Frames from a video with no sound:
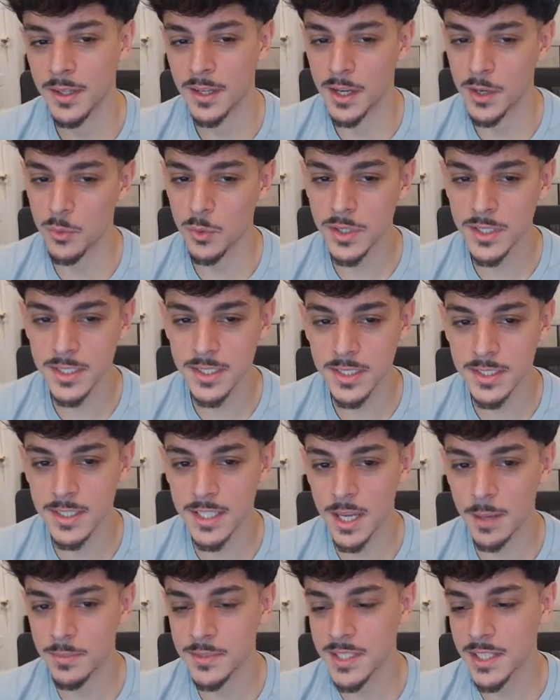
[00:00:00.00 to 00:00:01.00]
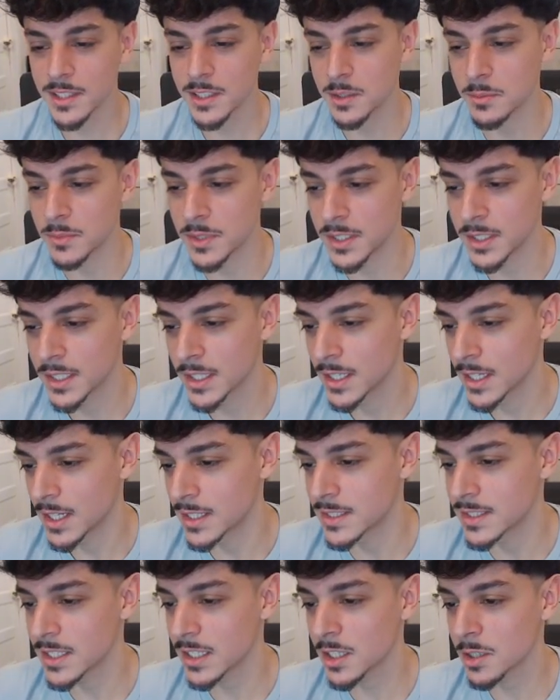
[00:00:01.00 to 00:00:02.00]
And what is this gap telling me?
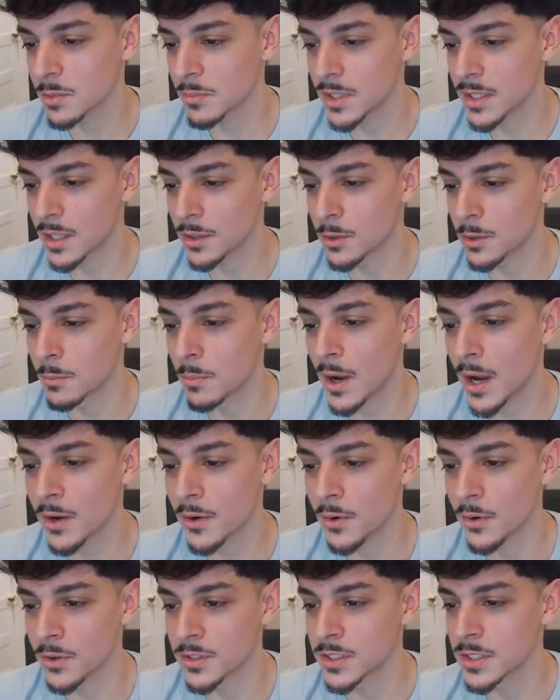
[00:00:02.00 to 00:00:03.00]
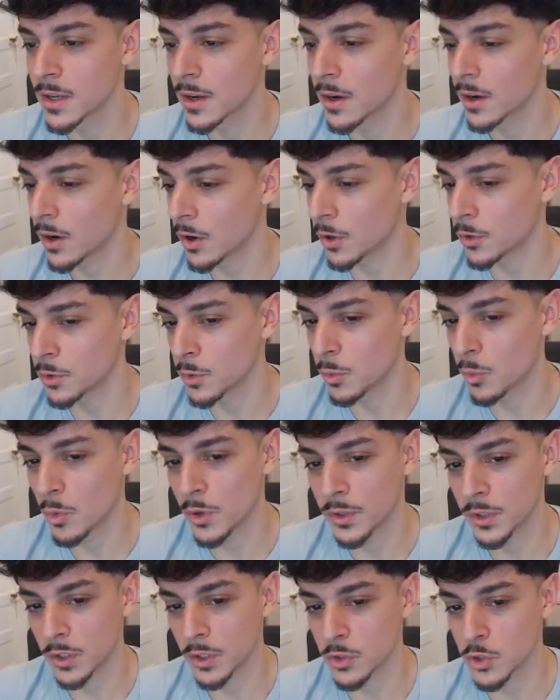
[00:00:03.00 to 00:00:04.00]
It's telling me that the buyers are the
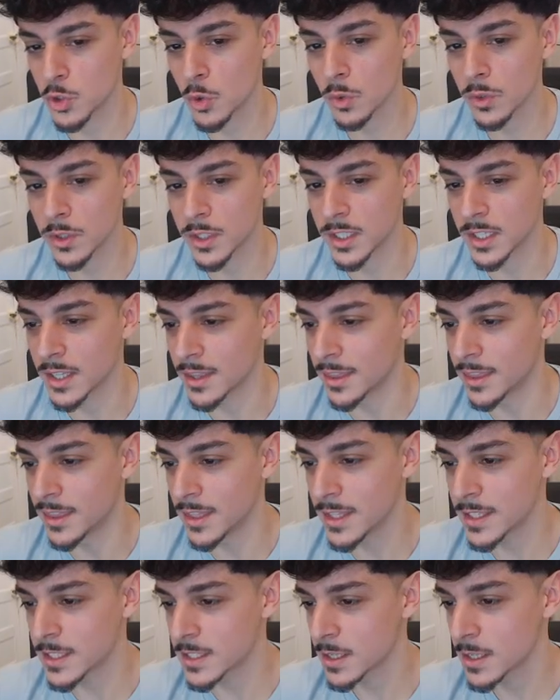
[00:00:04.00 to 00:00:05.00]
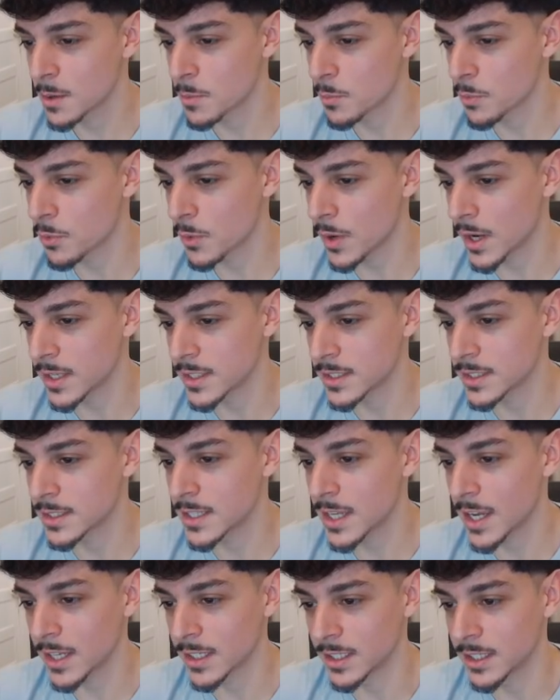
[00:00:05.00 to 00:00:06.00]
one controlling this price
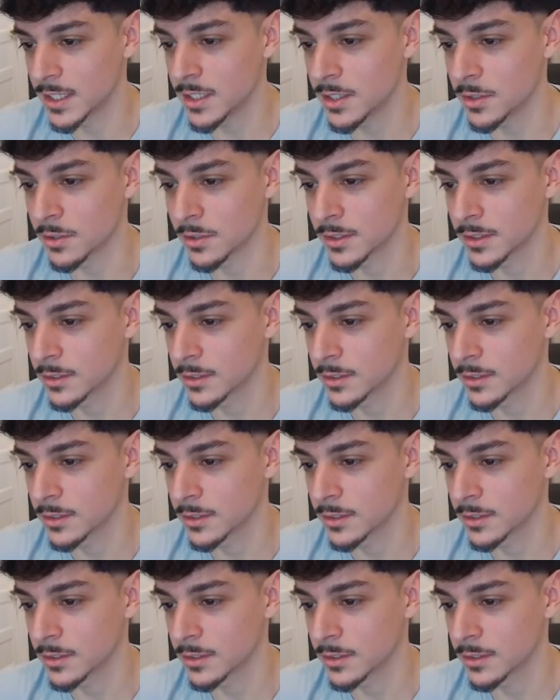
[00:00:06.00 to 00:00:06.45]
tag here.